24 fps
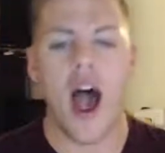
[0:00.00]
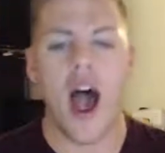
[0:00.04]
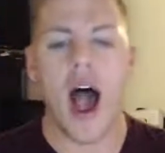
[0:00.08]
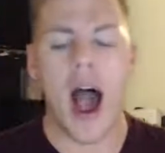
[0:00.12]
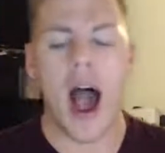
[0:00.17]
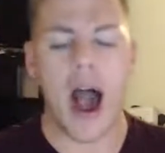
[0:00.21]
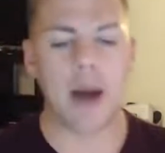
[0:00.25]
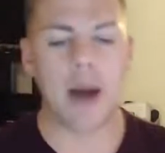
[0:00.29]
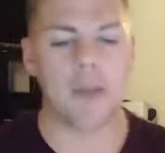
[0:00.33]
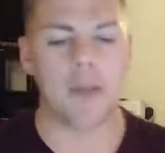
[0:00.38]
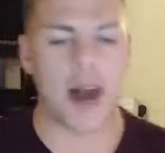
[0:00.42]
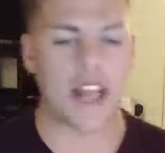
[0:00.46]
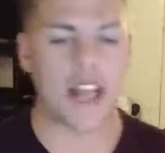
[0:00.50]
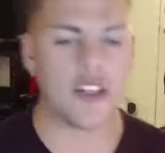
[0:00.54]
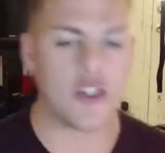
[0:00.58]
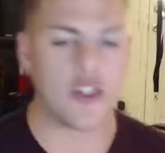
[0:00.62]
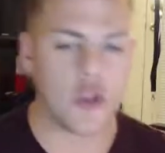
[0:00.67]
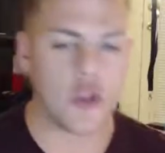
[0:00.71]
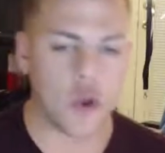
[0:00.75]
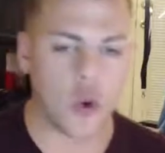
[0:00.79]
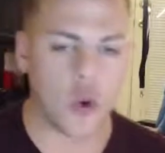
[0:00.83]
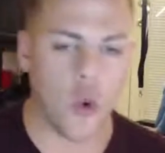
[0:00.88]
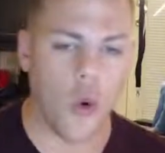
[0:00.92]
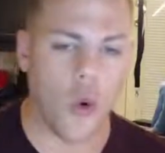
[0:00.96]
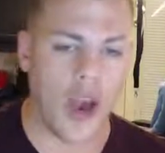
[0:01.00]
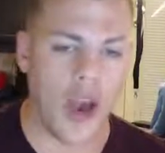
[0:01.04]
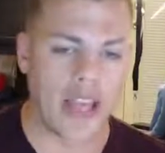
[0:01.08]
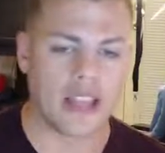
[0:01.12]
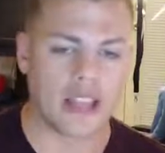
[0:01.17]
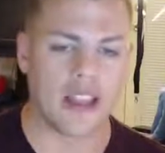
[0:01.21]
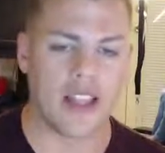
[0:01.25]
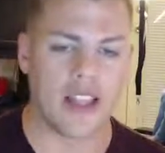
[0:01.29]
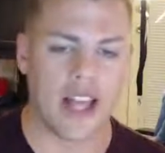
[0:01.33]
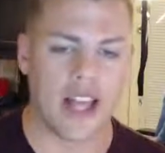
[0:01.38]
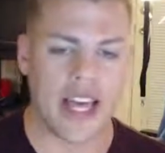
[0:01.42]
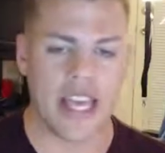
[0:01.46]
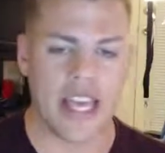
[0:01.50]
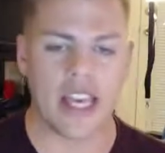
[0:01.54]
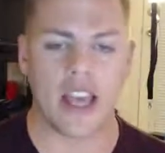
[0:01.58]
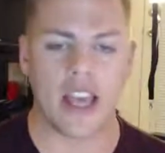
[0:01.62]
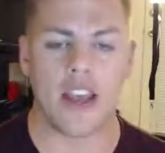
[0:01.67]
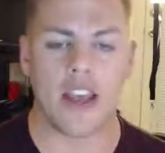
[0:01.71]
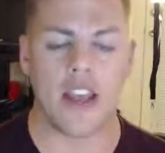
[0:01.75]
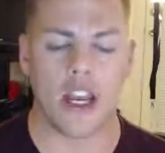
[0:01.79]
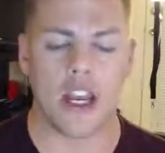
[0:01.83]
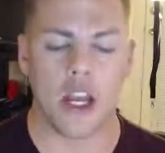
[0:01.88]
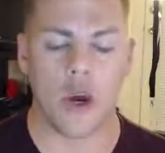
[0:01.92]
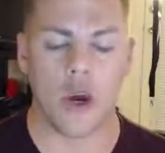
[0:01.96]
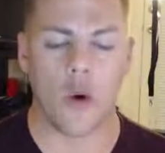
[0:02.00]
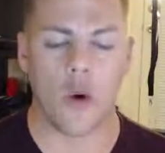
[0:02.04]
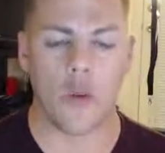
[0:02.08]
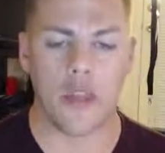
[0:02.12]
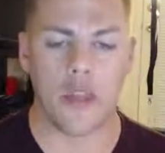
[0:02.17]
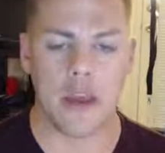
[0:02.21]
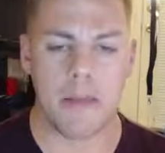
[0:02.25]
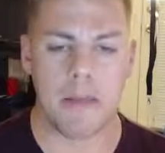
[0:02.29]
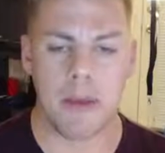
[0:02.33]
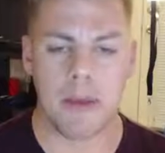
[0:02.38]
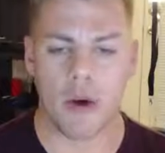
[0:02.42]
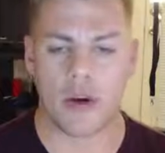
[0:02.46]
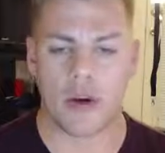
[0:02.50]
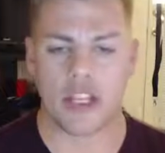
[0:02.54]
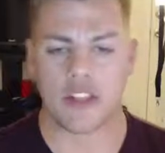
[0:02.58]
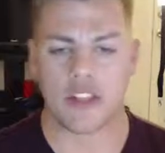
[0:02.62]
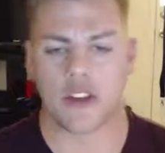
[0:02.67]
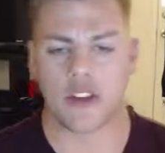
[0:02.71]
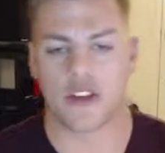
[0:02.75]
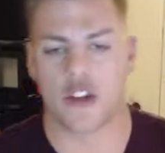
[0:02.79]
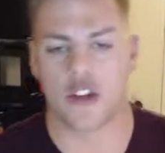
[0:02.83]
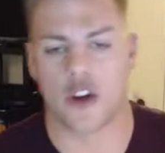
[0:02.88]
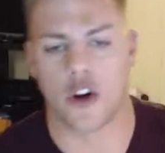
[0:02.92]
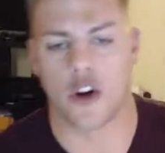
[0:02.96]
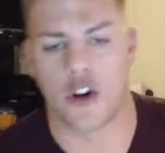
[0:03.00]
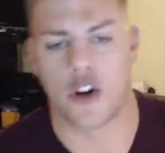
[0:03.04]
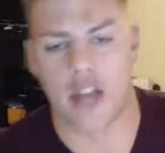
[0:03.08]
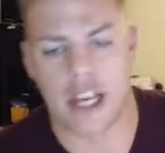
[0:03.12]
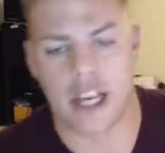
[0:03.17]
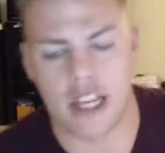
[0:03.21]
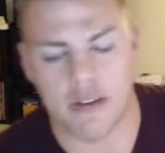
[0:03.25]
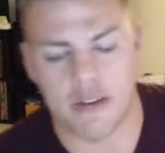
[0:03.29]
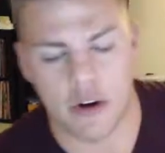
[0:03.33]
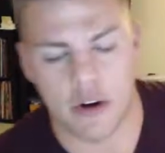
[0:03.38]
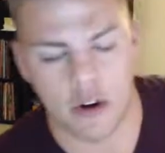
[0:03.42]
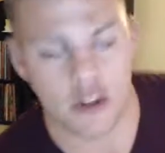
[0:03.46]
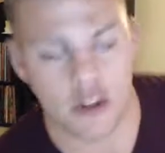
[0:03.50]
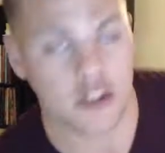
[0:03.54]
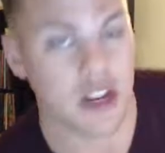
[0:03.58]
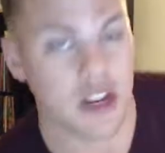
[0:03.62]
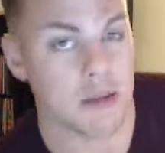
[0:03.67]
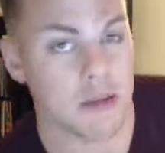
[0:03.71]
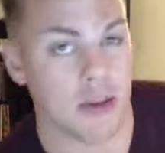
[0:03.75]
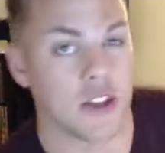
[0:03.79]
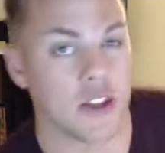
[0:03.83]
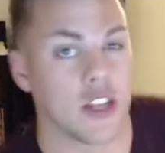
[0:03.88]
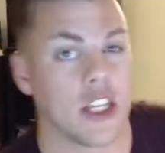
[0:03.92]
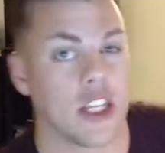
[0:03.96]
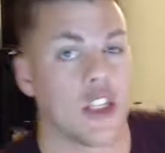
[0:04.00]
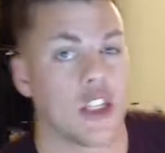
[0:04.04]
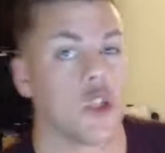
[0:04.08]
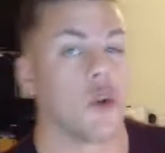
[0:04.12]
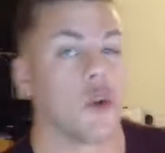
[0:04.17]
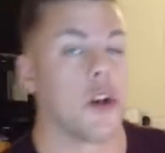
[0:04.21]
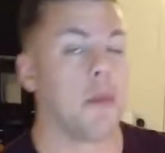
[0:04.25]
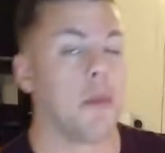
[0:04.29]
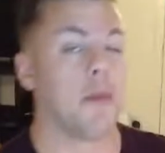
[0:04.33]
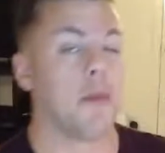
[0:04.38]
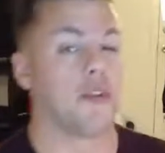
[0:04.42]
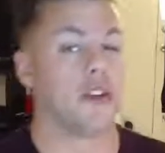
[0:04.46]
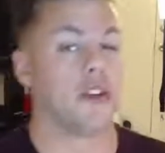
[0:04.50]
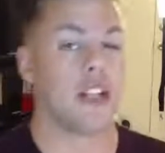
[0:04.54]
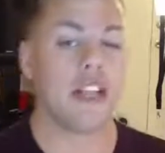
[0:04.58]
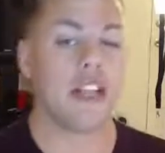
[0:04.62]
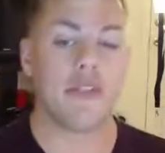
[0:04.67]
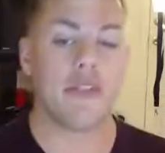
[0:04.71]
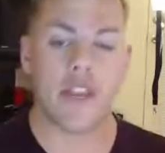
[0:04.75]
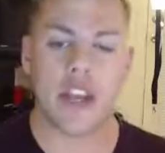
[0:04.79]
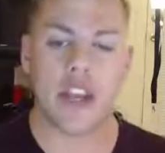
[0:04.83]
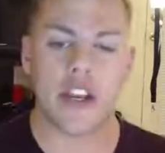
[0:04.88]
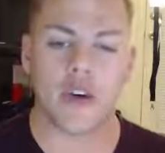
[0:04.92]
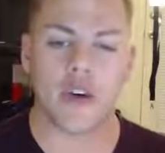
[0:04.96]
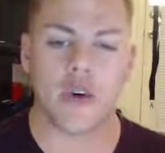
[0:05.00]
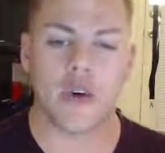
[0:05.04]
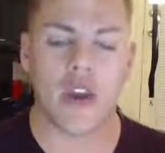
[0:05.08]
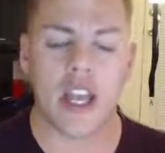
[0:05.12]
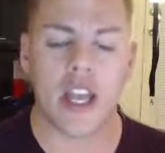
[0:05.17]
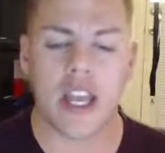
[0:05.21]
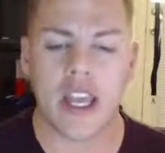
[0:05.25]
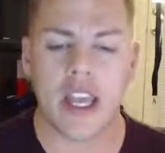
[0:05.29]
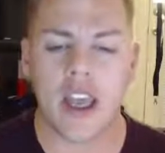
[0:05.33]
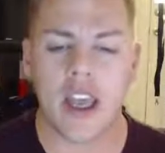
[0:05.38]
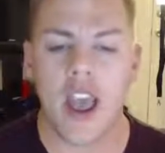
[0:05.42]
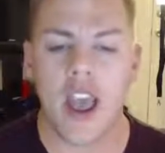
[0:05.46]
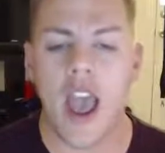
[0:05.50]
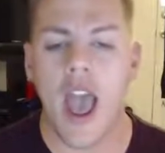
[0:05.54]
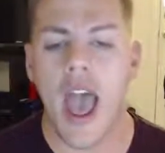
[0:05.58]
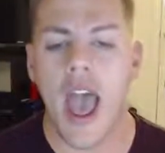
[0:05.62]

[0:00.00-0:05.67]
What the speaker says: I do quite like, the ability to turn any of your enchantments into an Oblivion Ring.